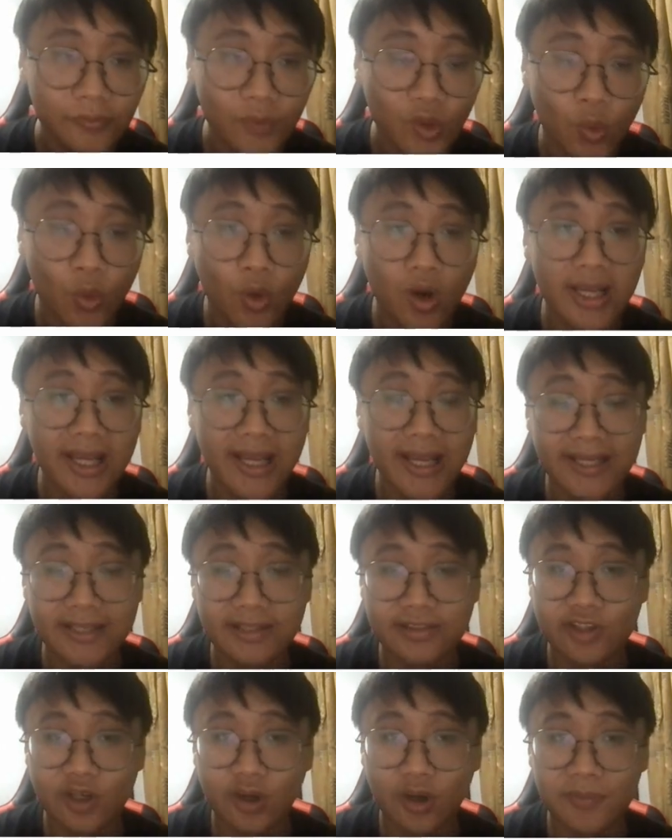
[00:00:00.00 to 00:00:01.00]
What is
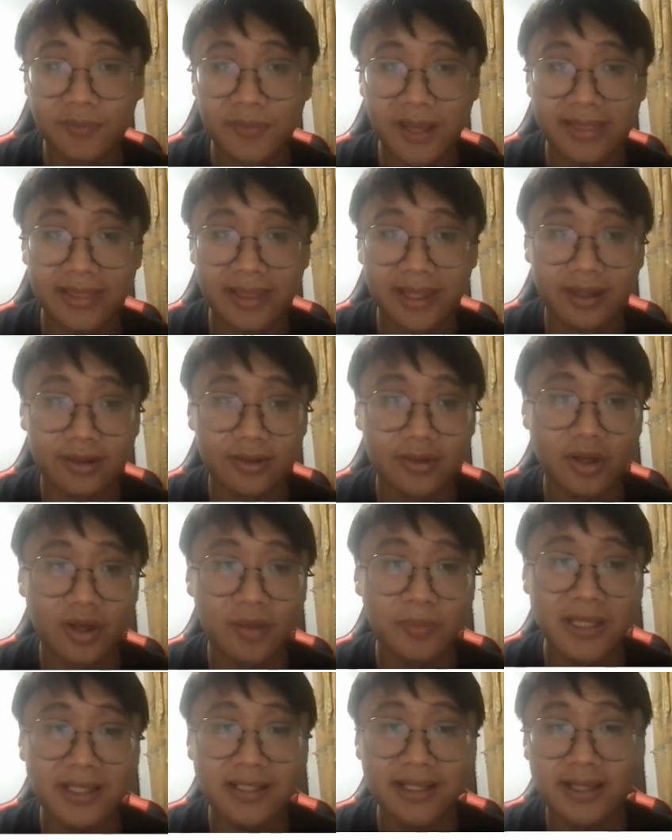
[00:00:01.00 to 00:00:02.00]
join method?
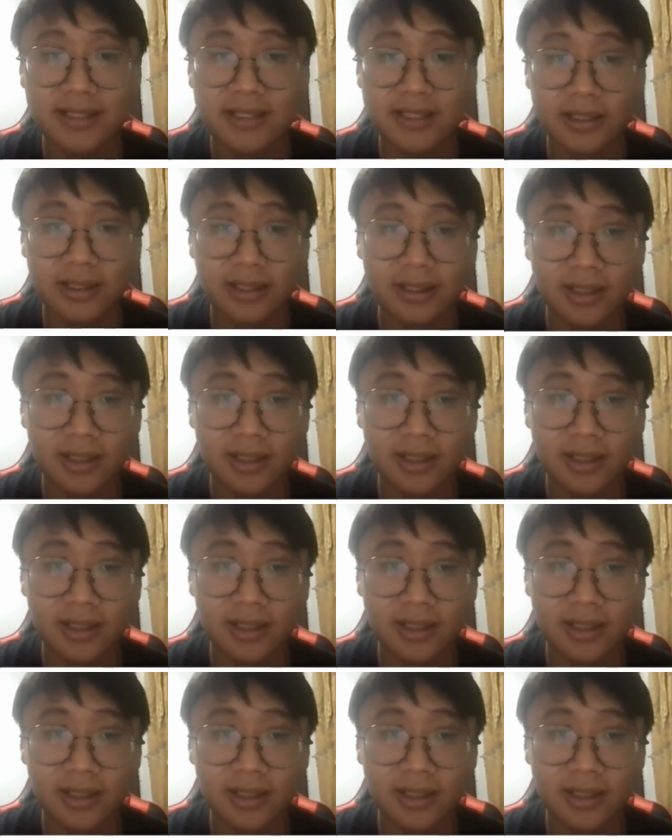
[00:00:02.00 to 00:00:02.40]
Join method is